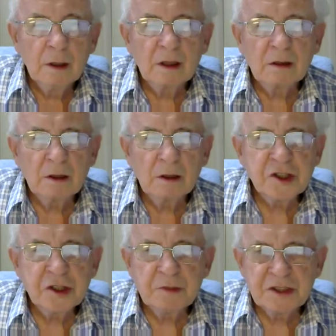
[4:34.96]

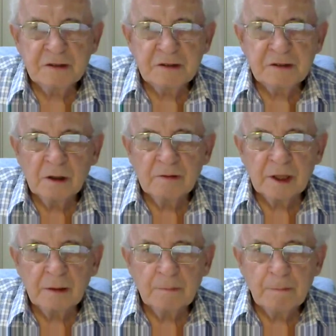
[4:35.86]
Catholicism is
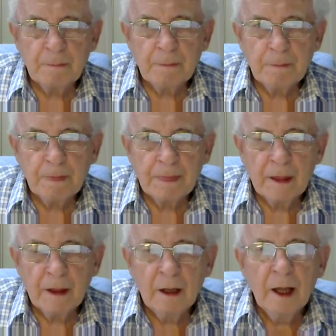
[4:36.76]
evolving.
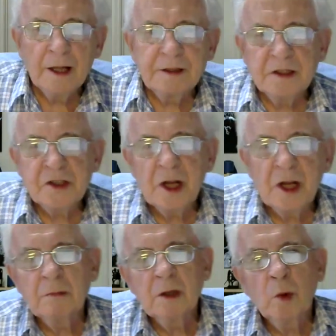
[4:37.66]
At this
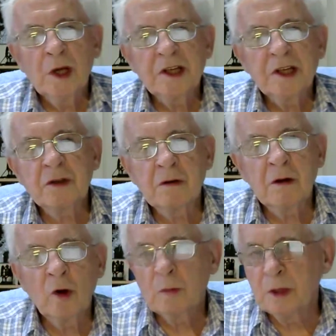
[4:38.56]
time in the West or
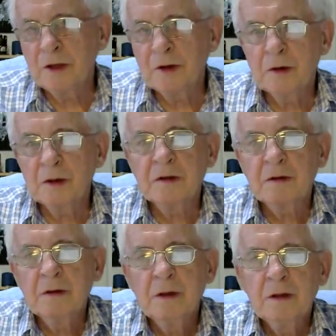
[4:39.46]
global North,
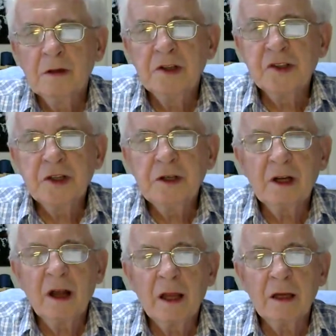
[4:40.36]
it is in
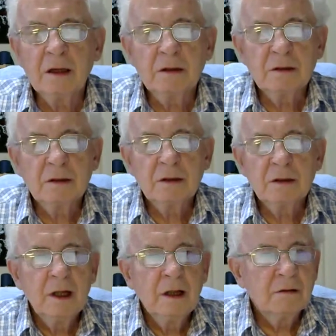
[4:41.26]
decline,
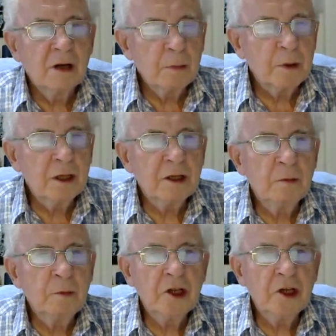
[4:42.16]
rapidly
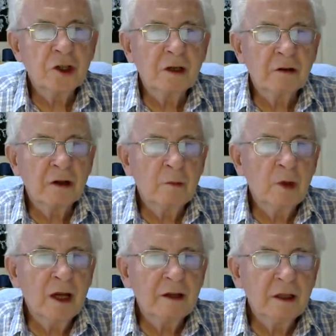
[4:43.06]
diminishing in
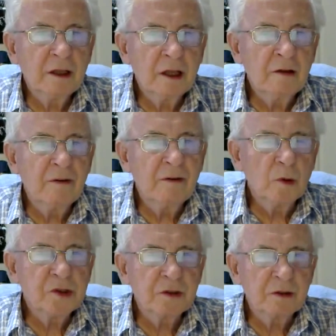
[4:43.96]
credibility,
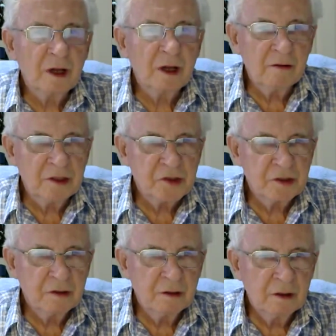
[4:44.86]
influence and relevance.